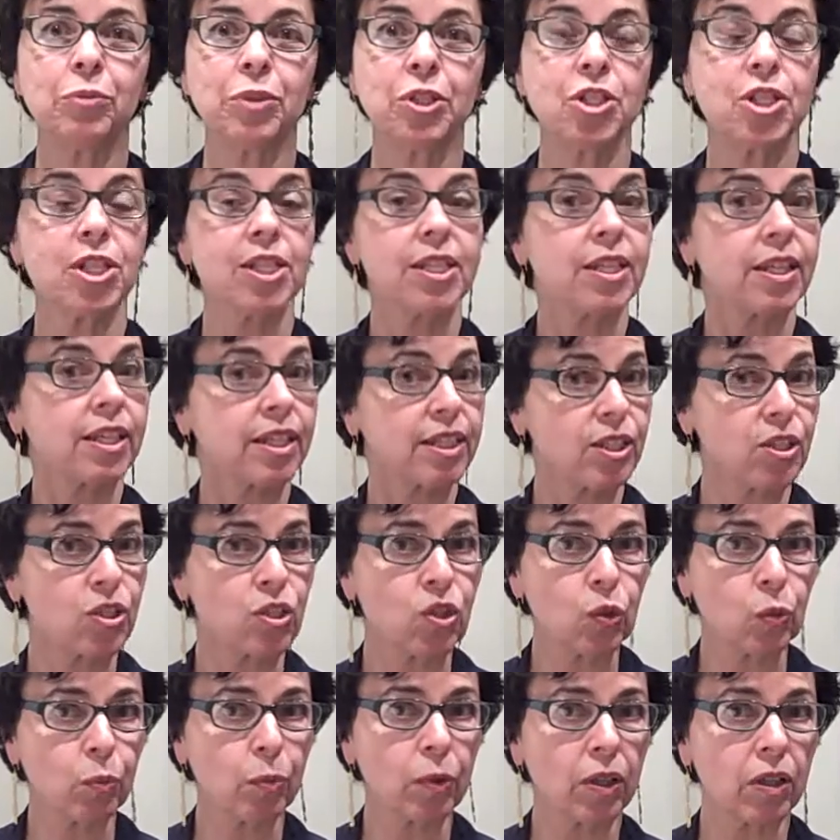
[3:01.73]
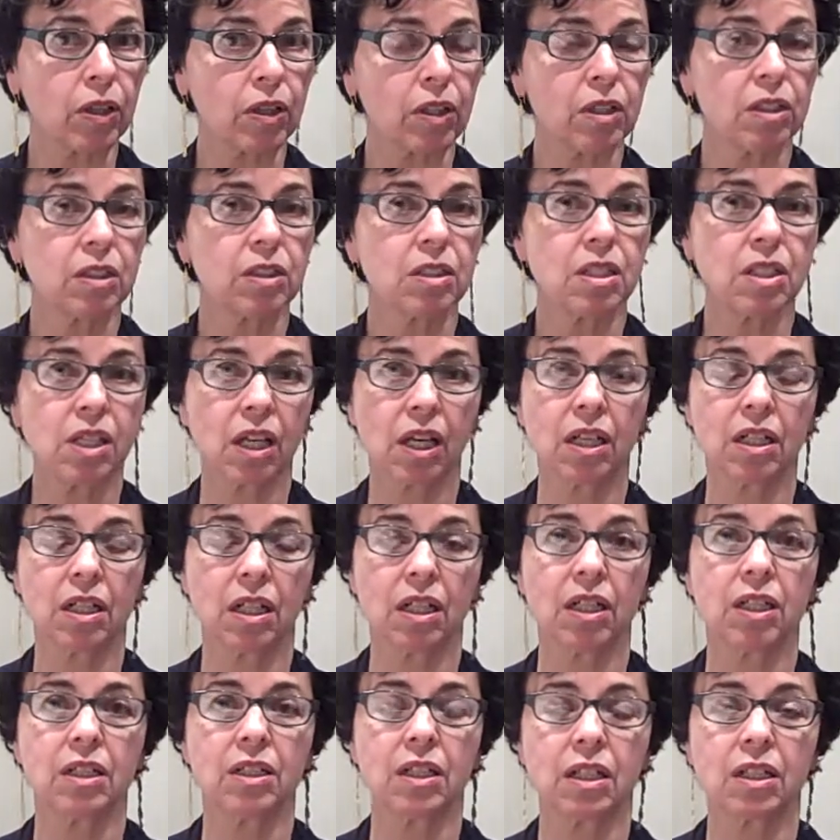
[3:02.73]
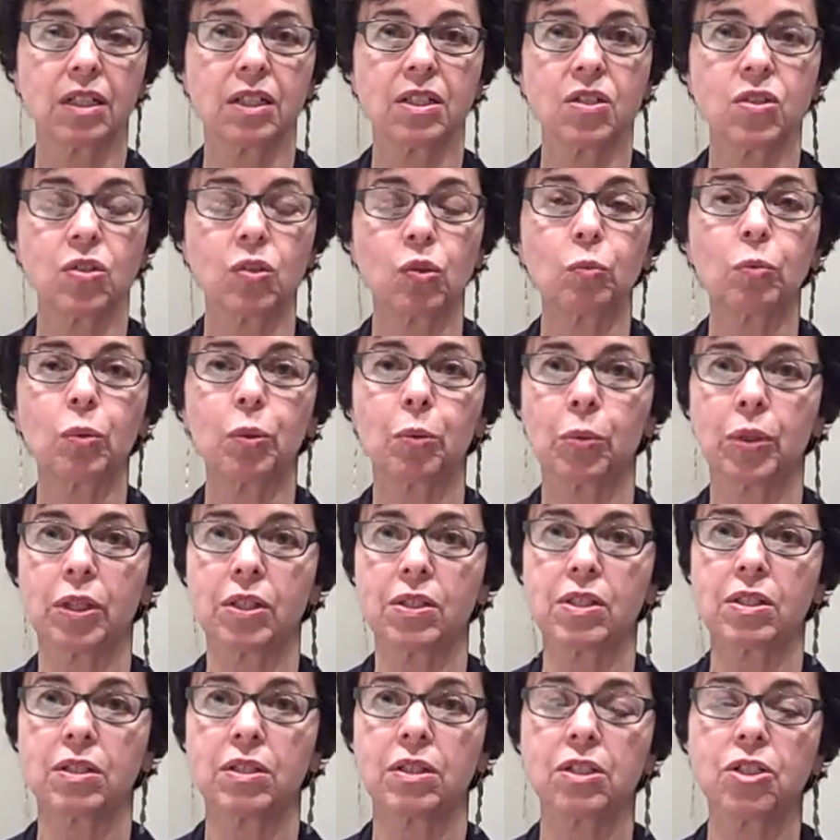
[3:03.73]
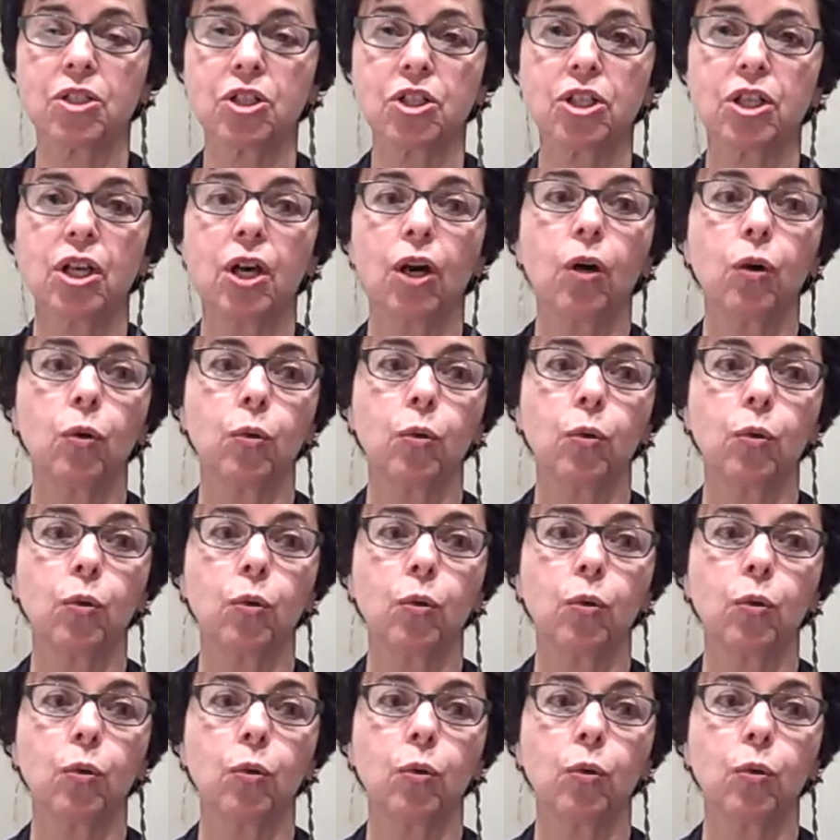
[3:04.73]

which is the consumer data and the consumer research,